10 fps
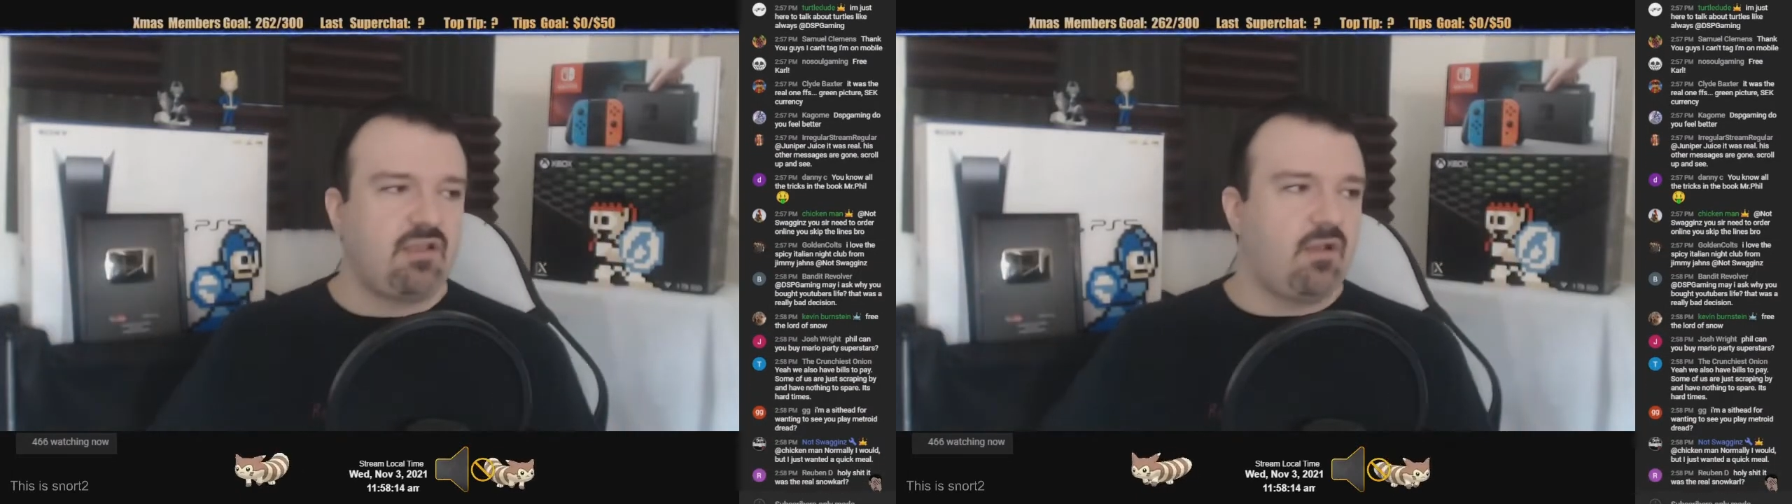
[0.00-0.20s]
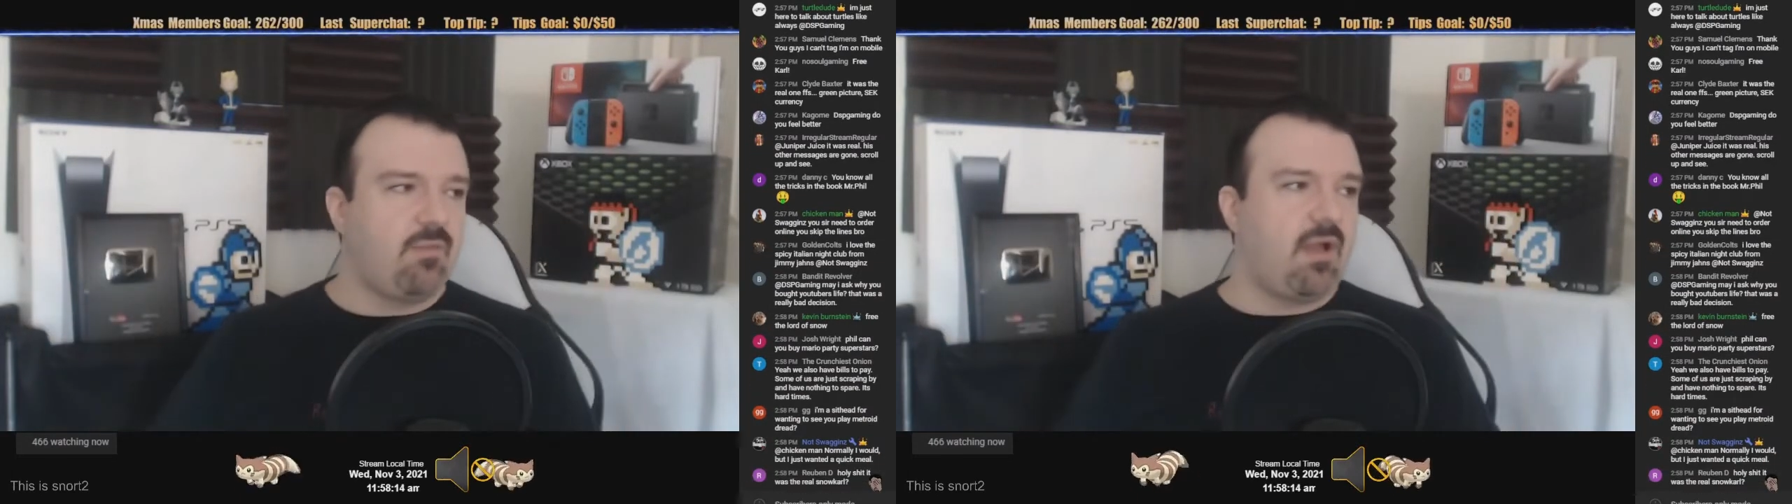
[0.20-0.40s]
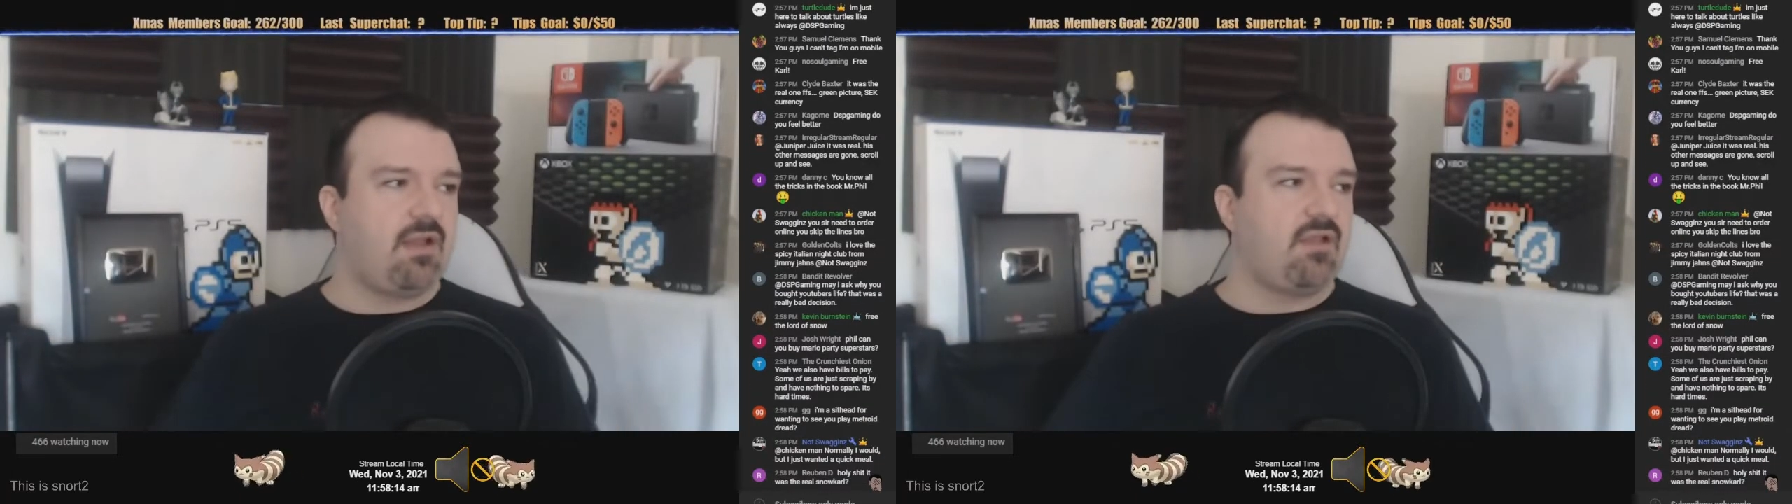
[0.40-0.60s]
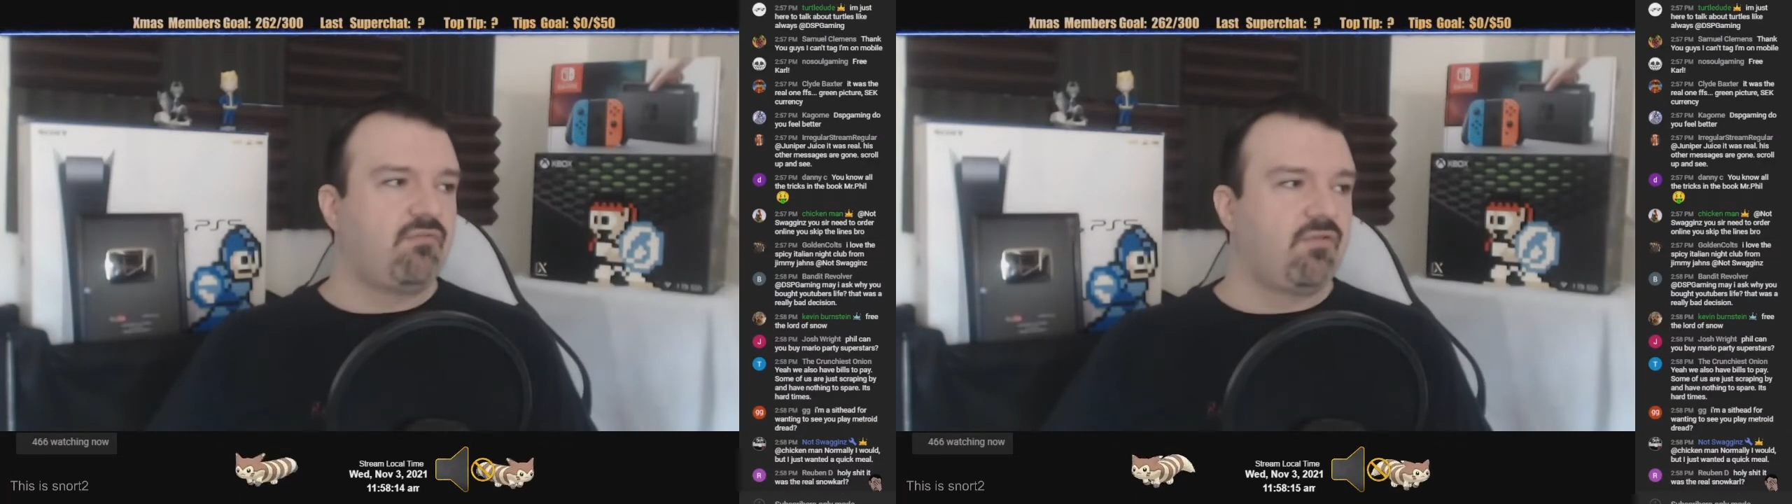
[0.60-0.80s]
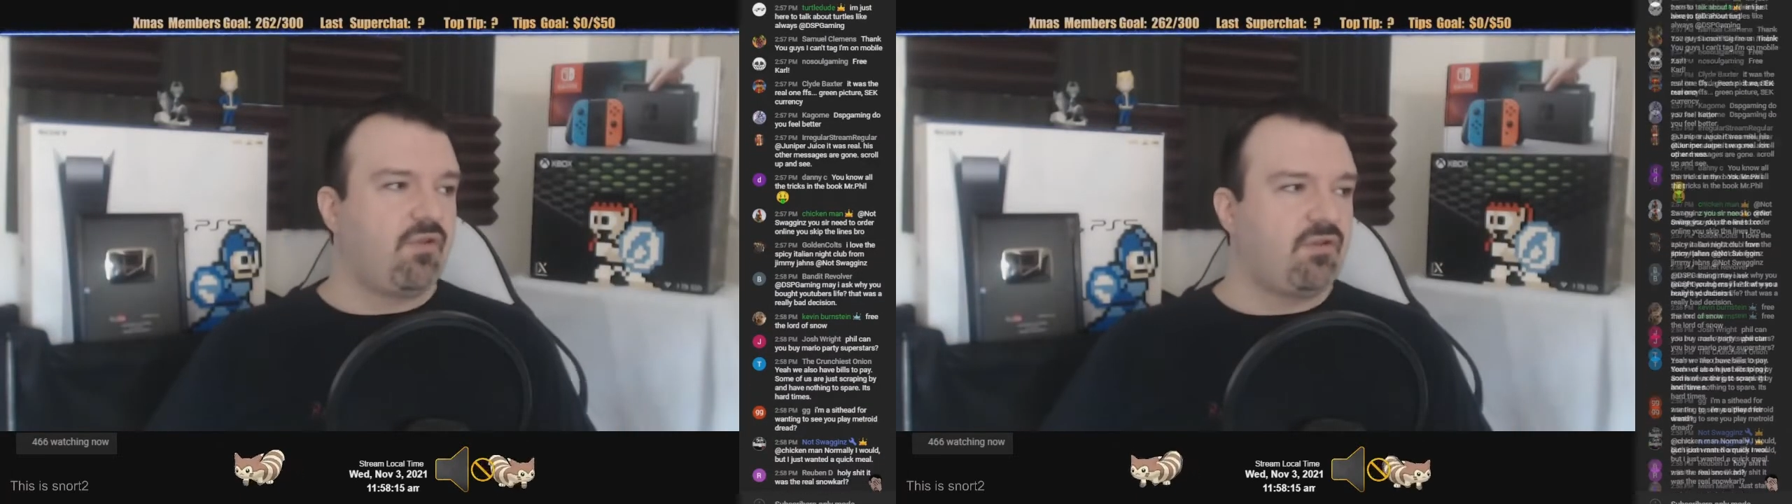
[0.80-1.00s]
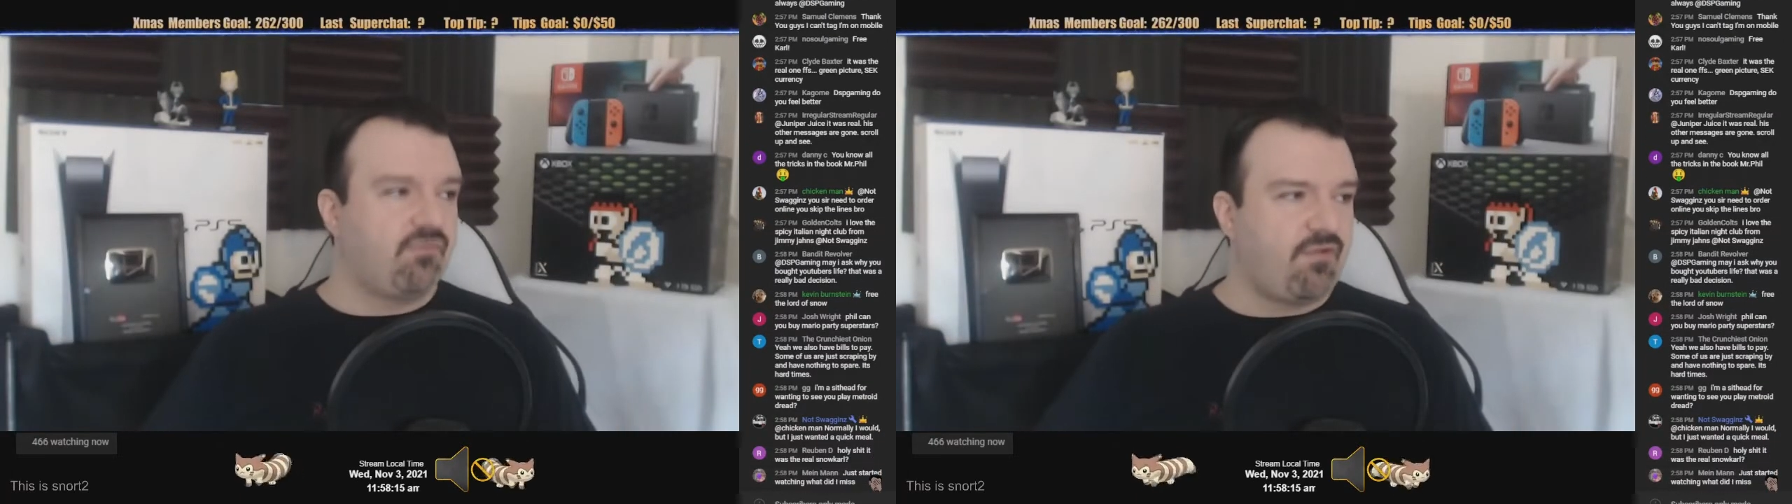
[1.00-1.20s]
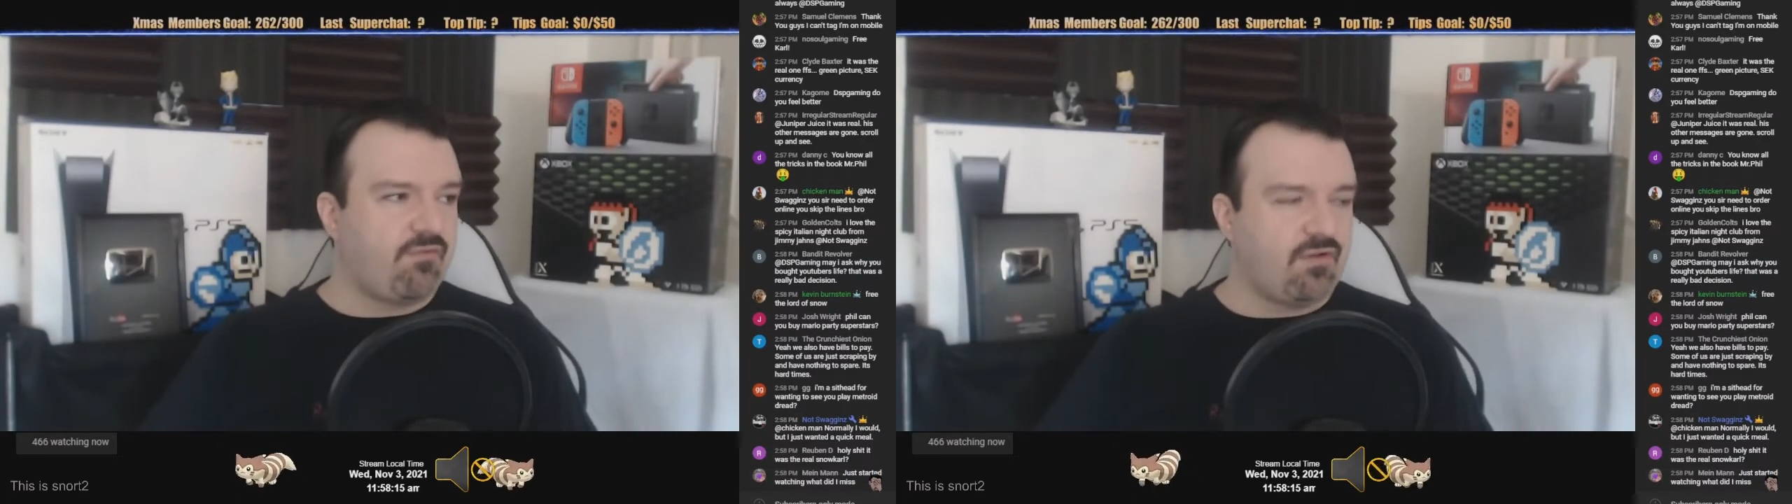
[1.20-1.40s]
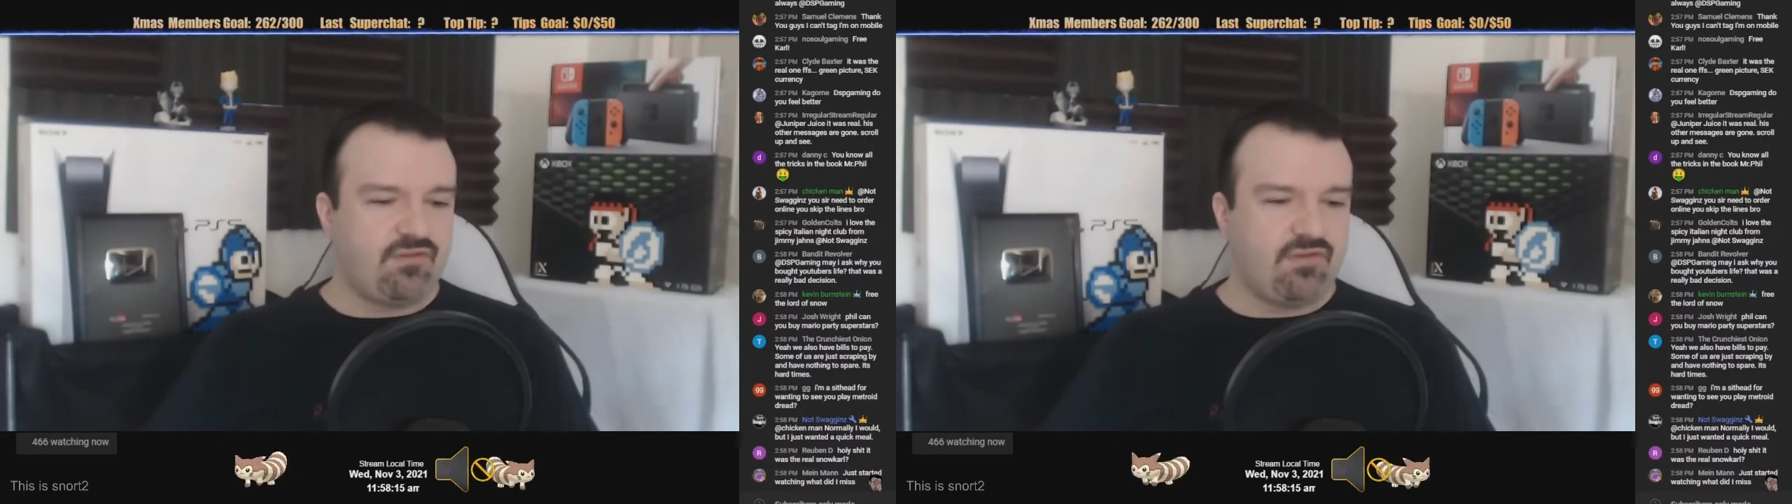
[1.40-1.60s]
come on and reference